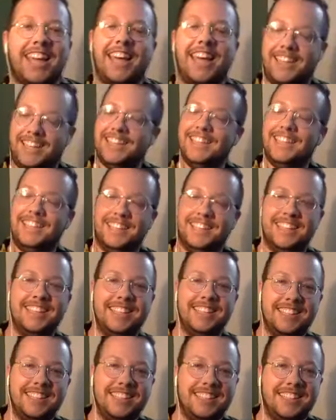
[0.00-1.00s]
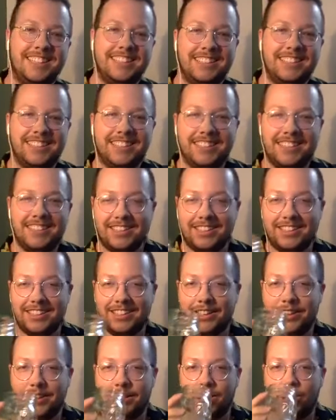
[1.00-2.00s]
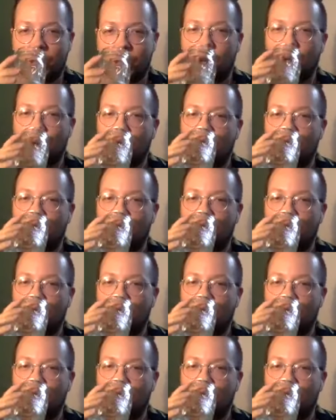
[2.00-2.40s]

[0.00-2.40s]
I mean, it was like it was basically